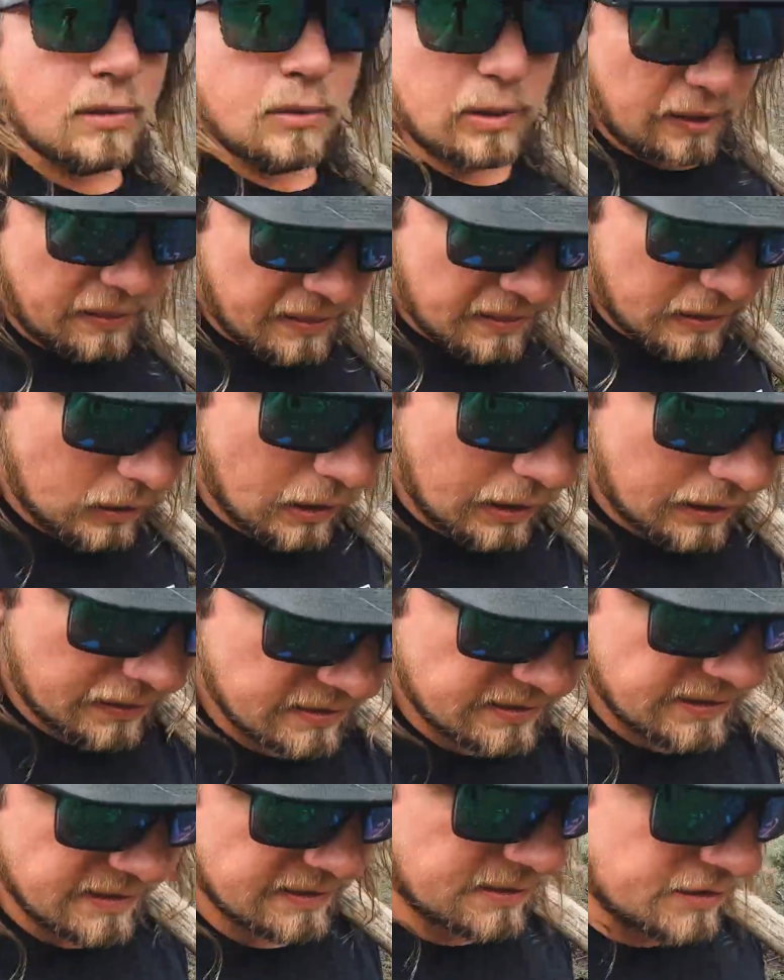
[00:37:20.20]
What I think a lot of
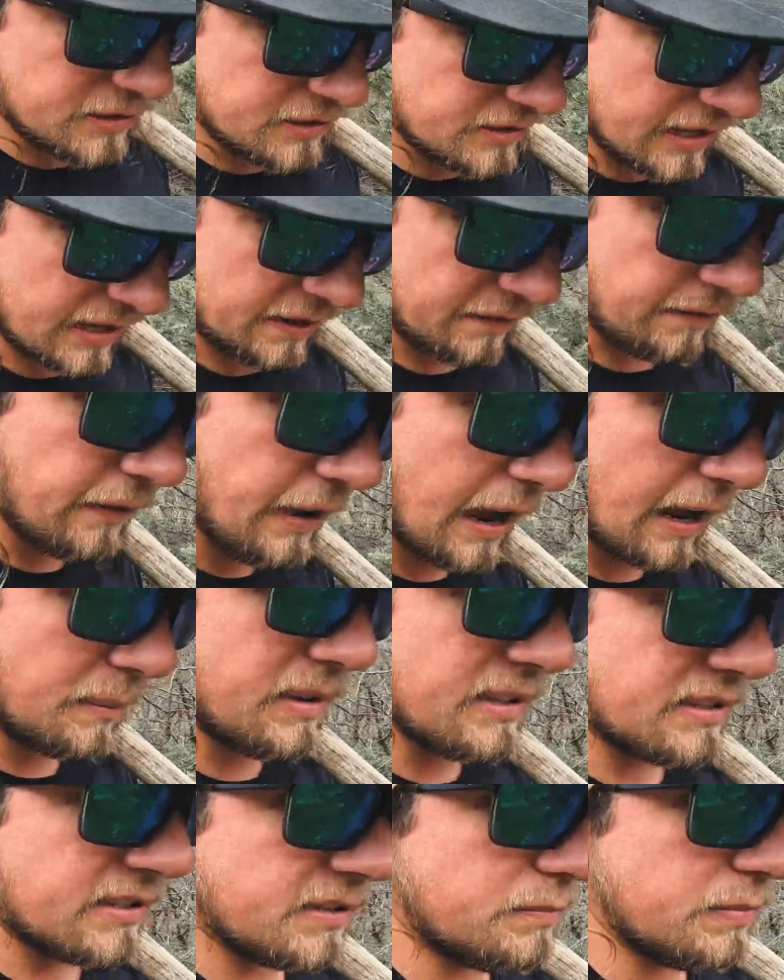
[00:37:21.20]
this is is just like
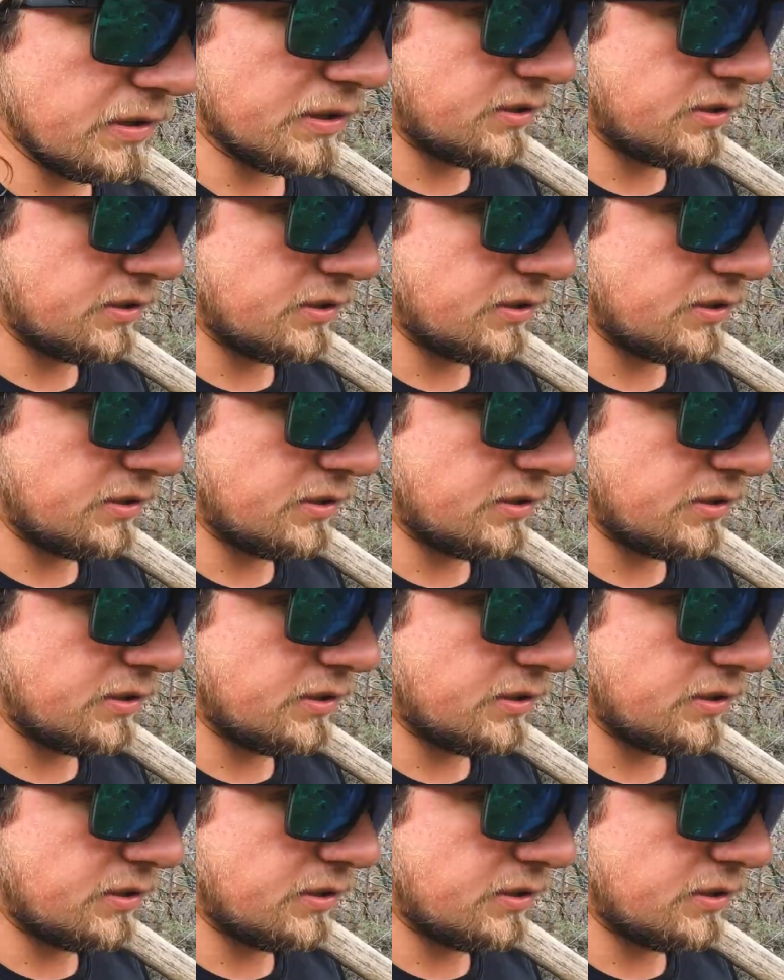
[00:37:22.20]
fragments of